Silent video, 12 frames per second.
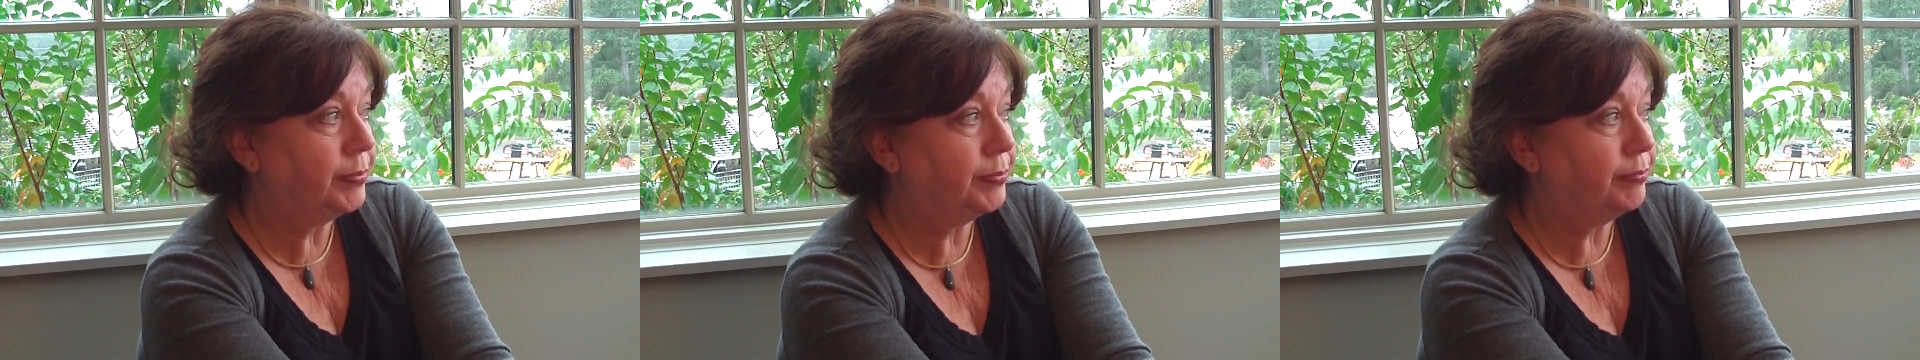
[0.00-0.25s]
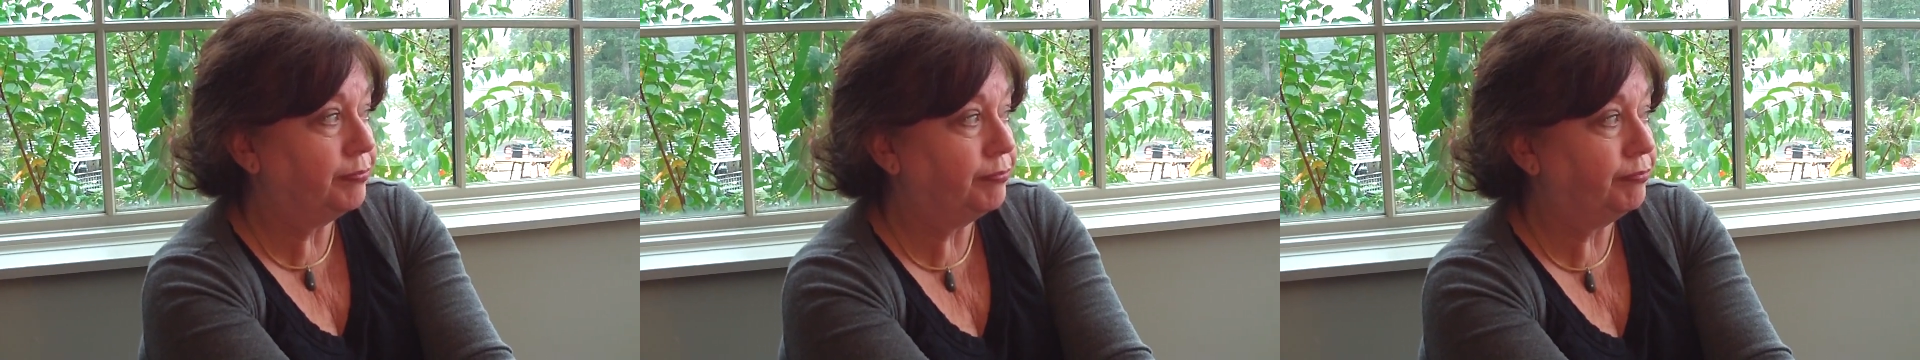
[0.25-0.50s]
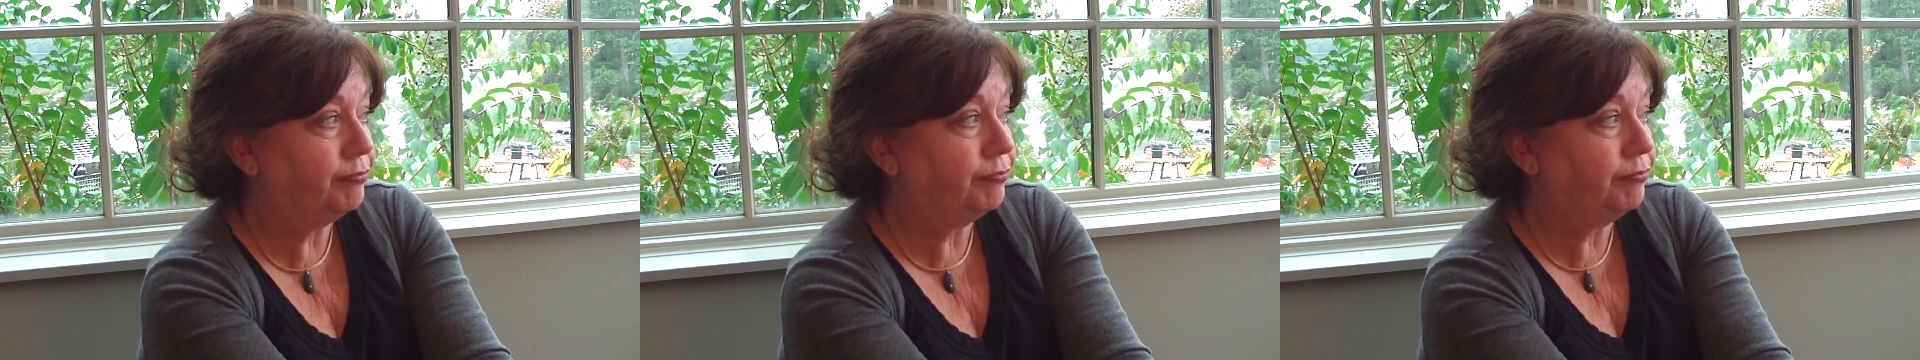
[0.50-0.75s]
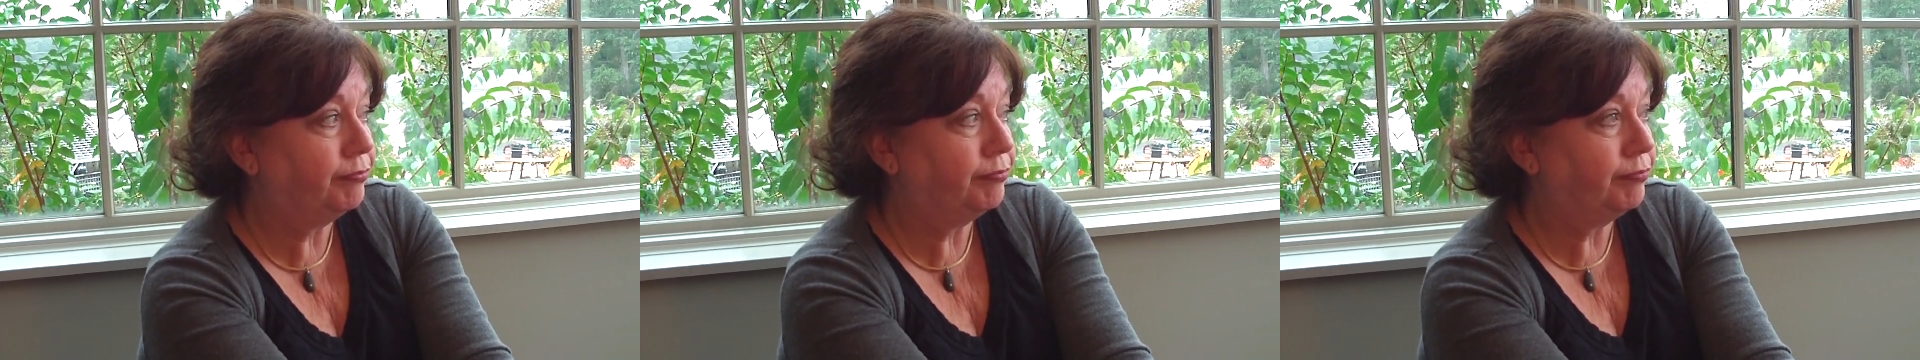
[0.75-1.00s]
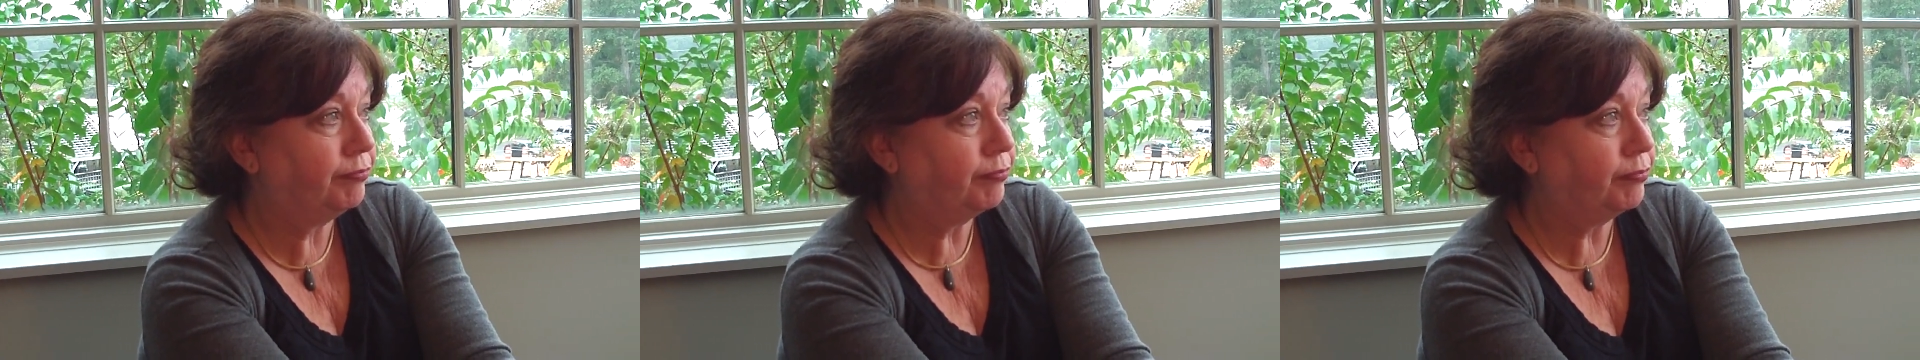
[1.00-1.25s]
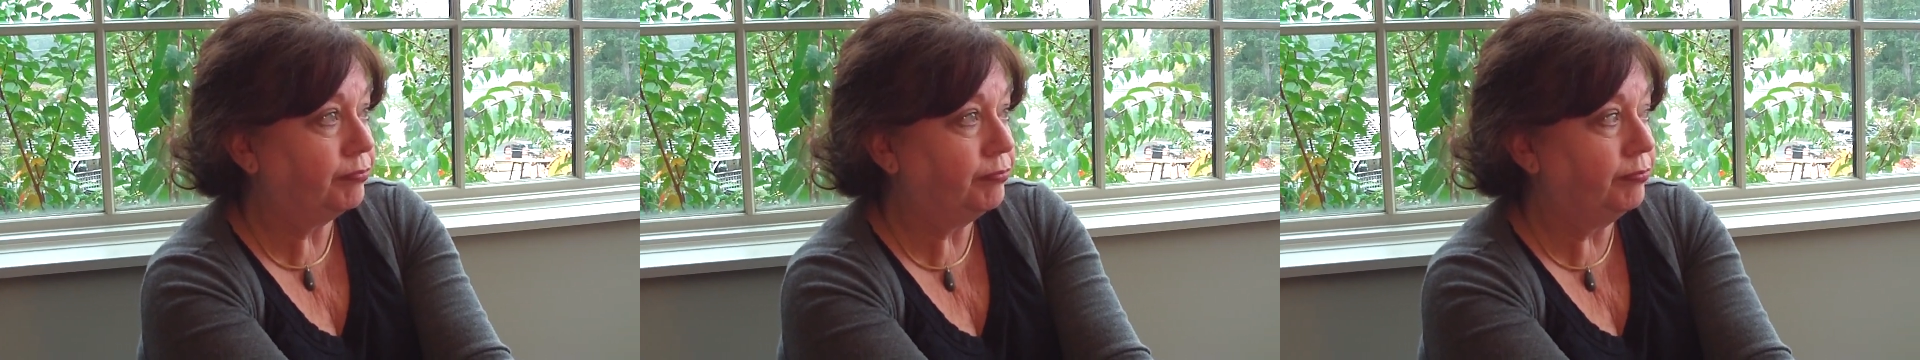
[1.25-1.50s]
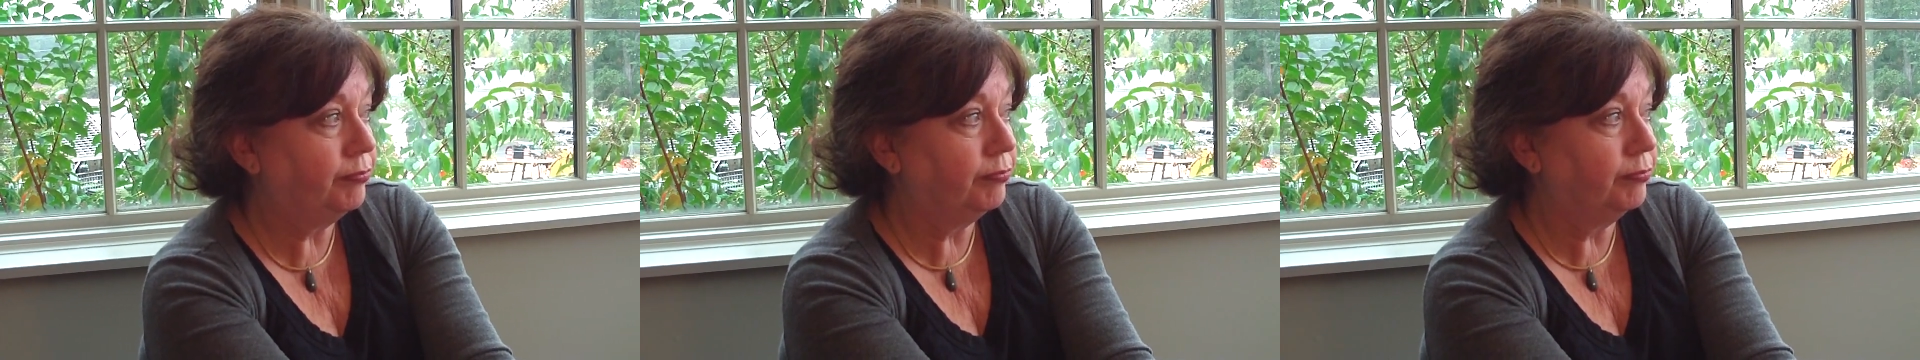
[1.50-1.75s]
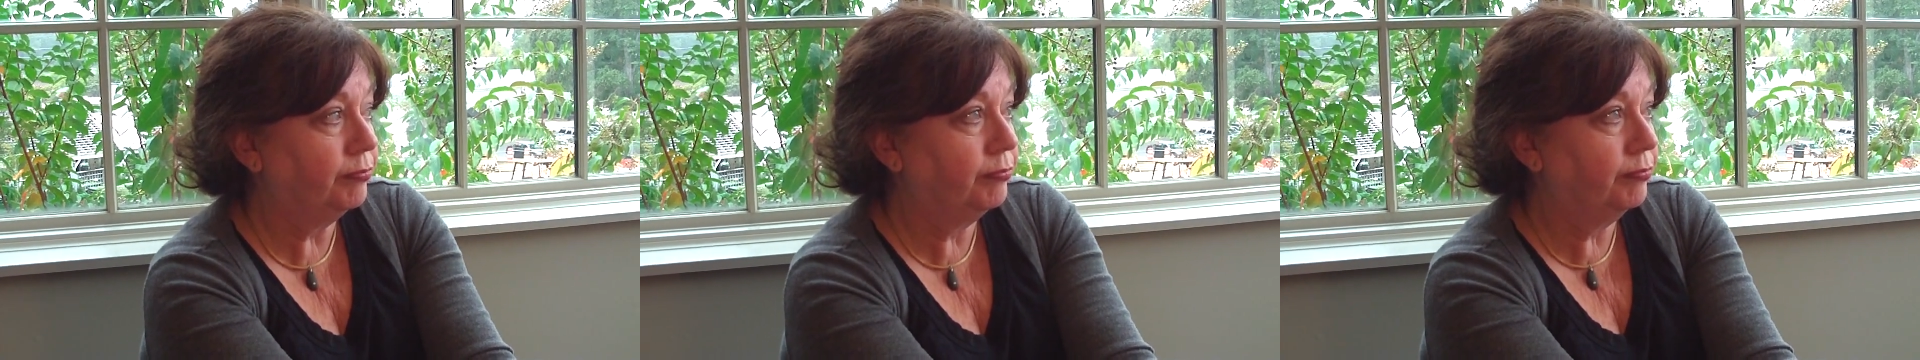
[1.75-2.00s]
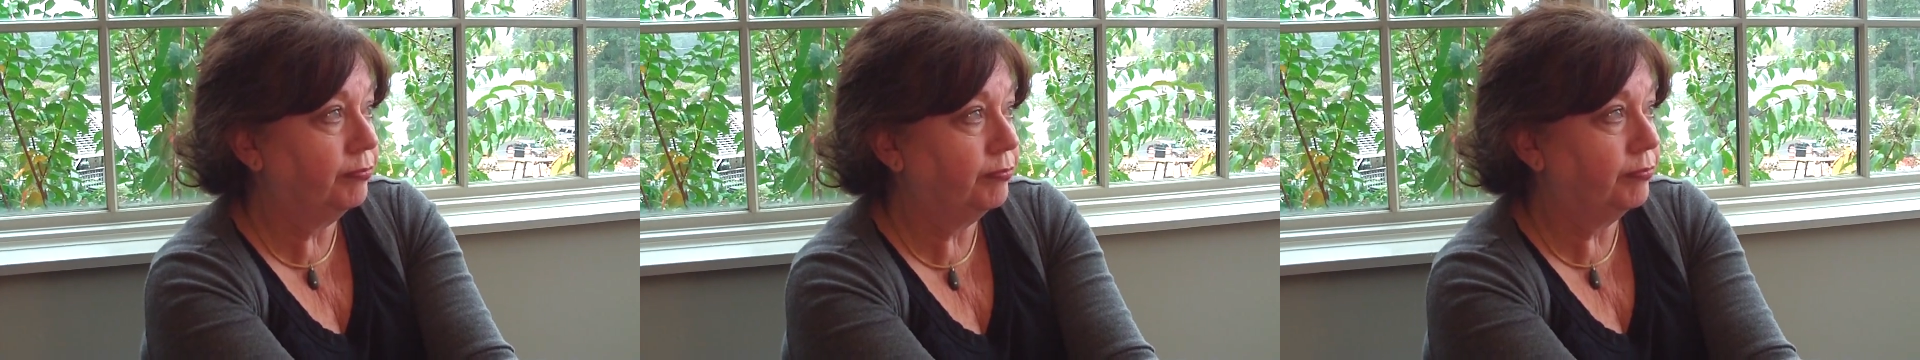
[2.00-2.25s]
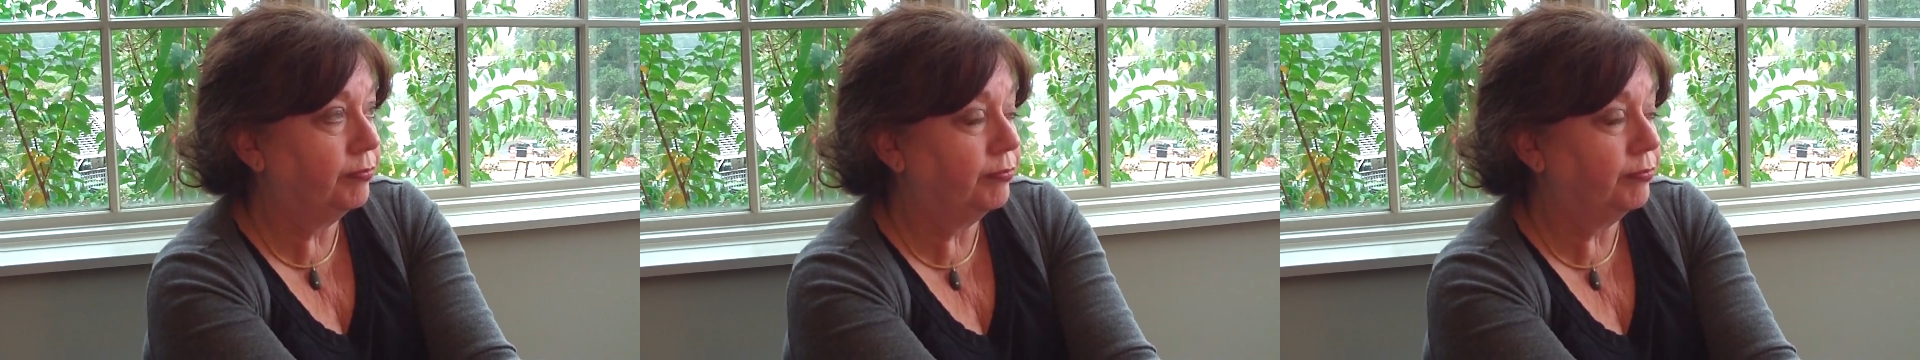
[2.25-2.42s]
was ordered to pay for